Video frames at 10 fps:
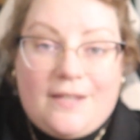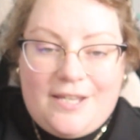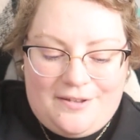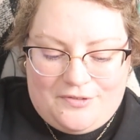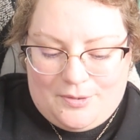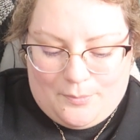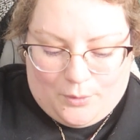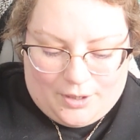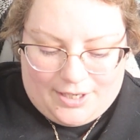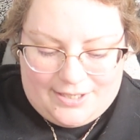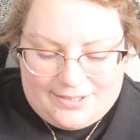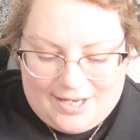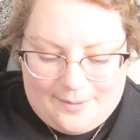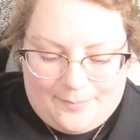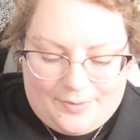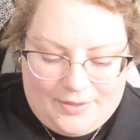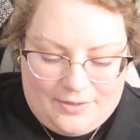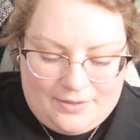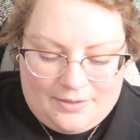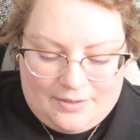even more in-depth
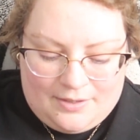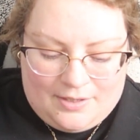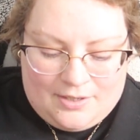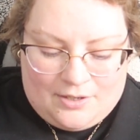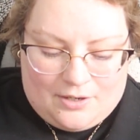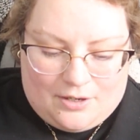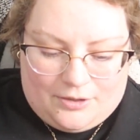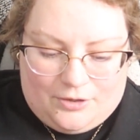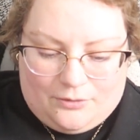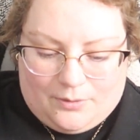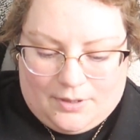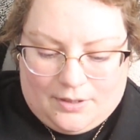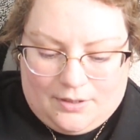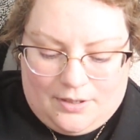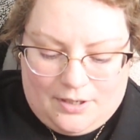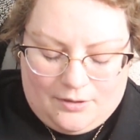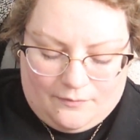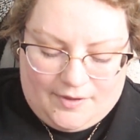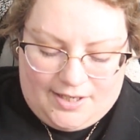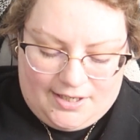on your
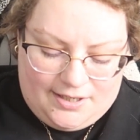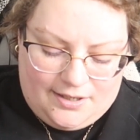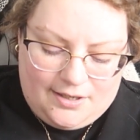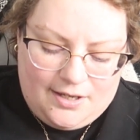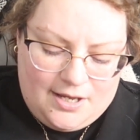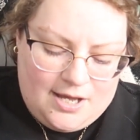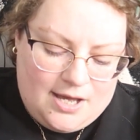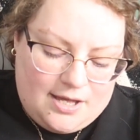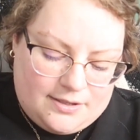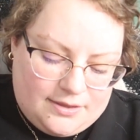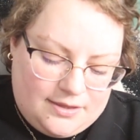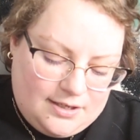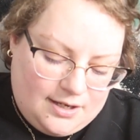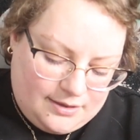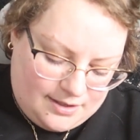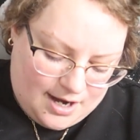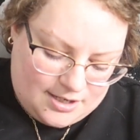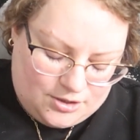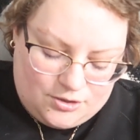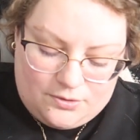reading. The thing
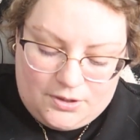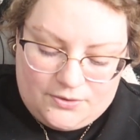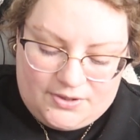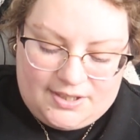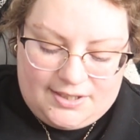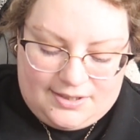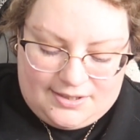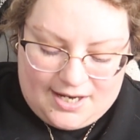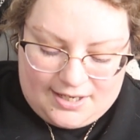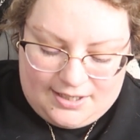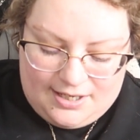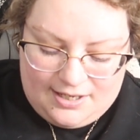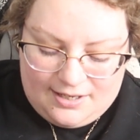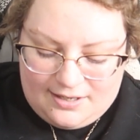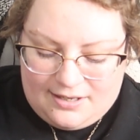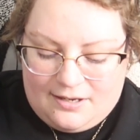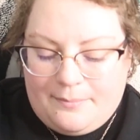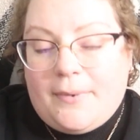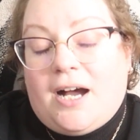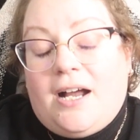I do use this deck
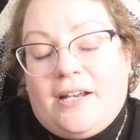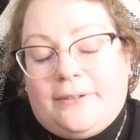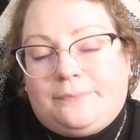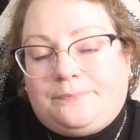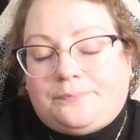in my